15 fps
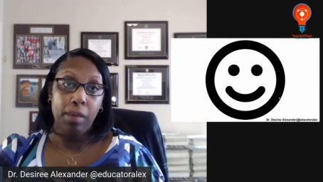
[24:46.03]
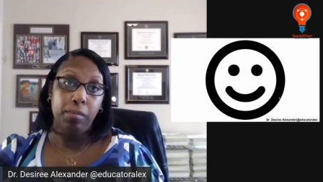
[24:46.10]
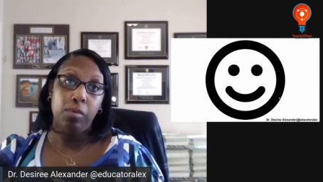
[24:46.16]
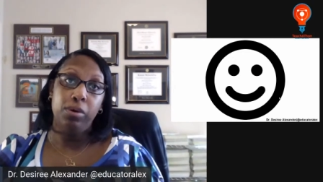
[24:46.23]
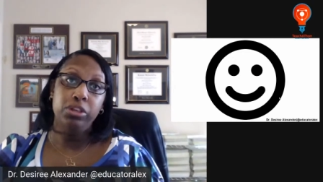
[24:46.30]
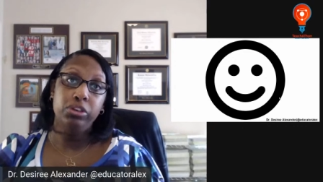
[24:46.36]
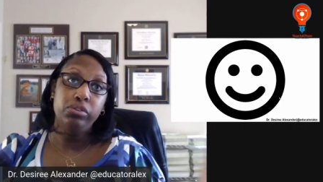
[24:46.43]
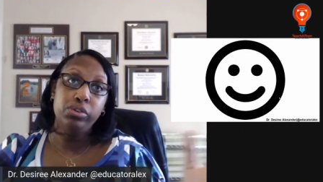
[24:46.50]
But
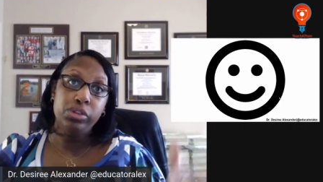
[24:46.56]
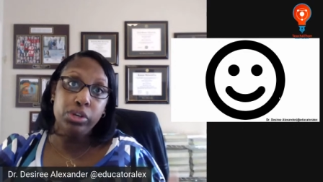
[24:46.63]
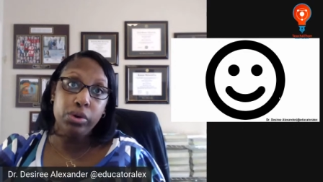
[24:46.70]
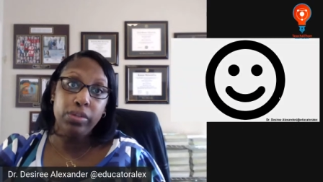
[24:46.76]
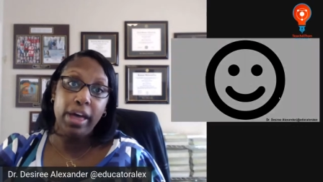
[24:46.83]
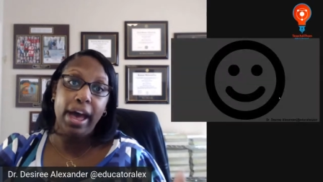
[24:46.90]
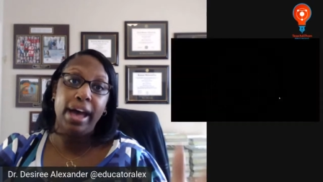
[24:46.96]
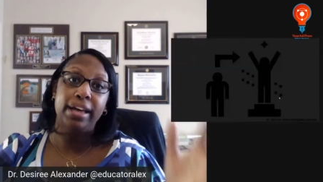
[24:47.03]
when you
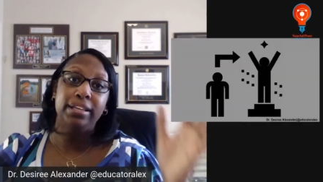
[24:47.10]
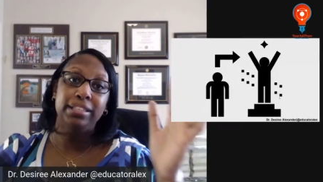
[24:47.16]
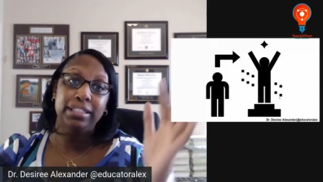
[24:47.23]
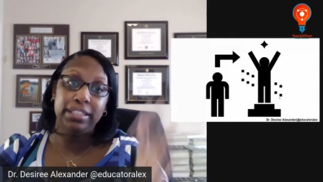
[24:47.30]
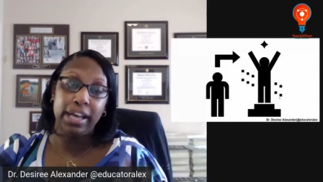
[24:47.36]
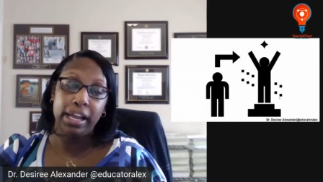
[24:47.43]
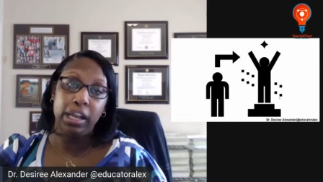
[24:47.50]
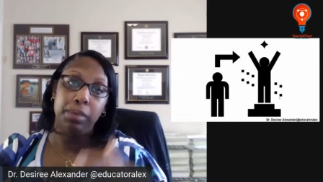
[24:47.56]
do that,
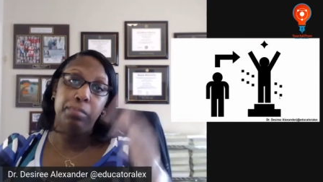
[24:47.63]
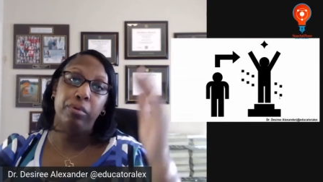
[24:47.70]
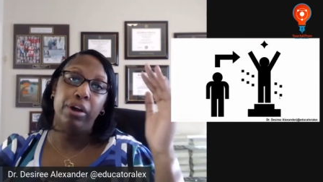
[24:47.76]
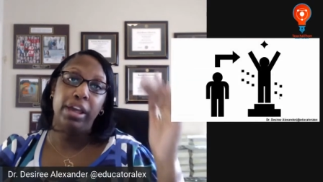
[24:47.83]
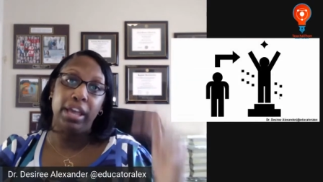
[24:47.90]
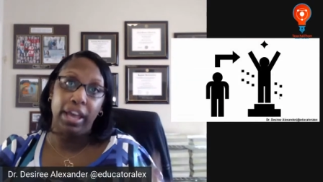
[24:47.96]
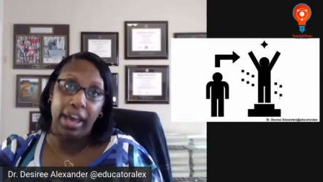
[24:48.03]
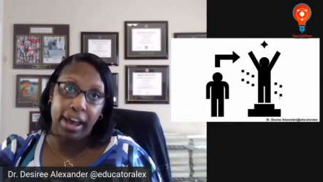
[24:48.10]
celebrate